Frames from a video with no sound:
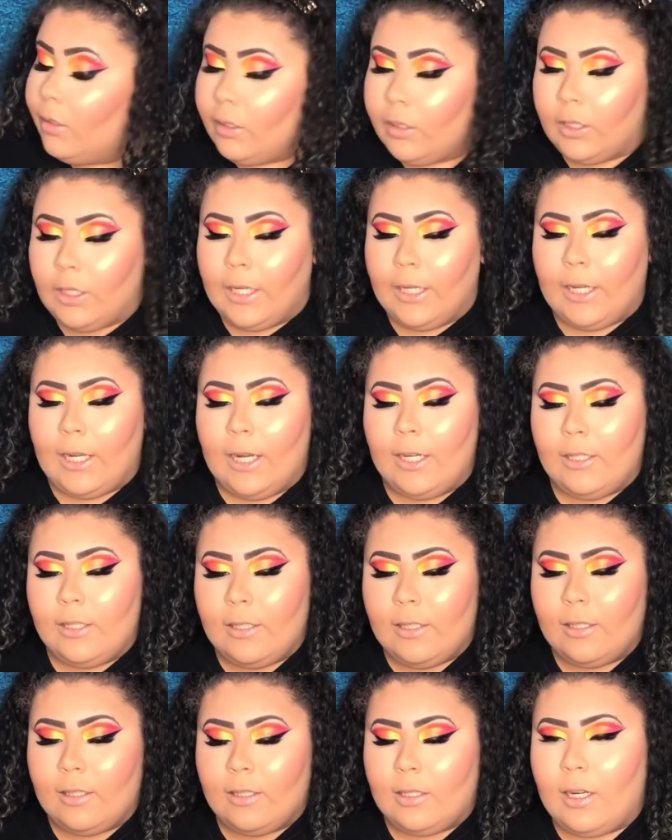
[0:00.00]
Like I
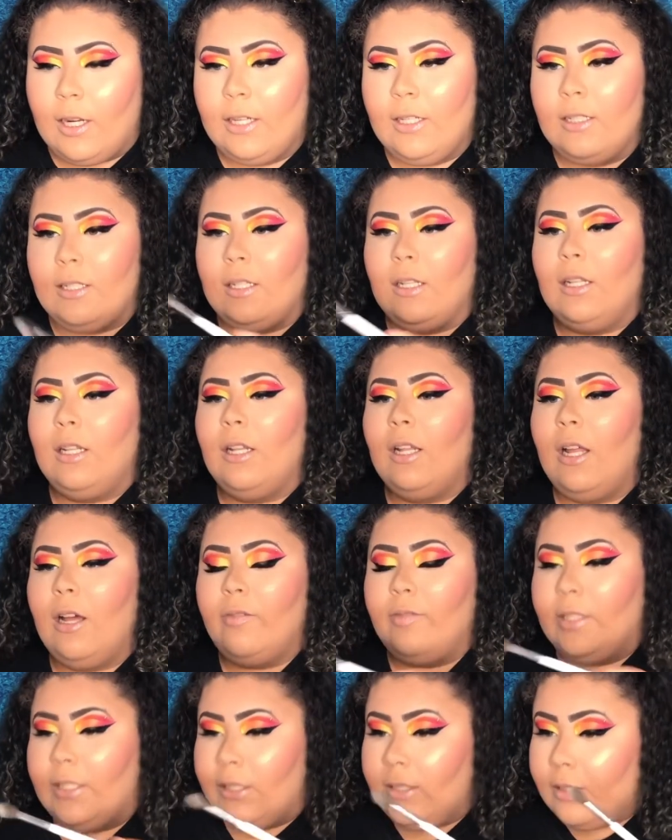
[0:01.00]
just I just
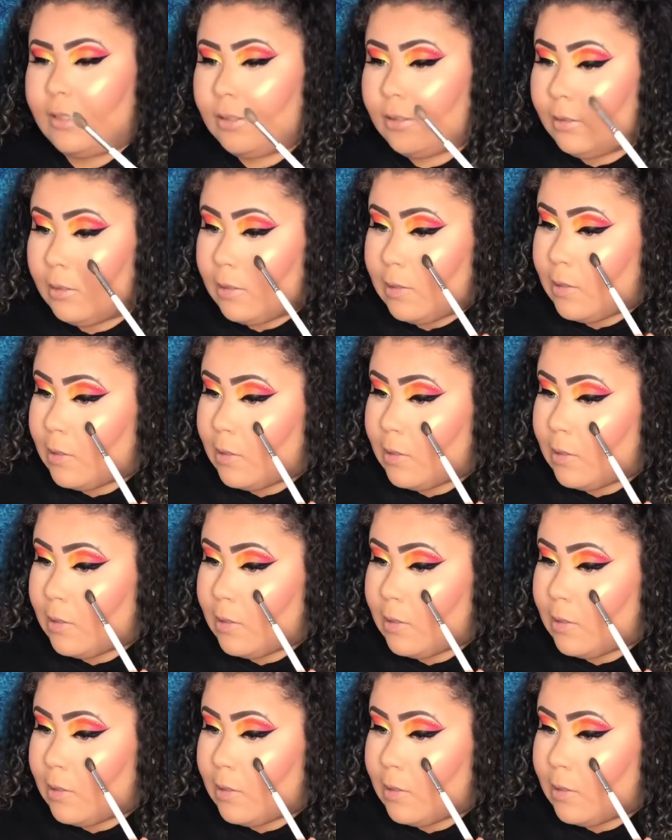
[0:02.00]
love it.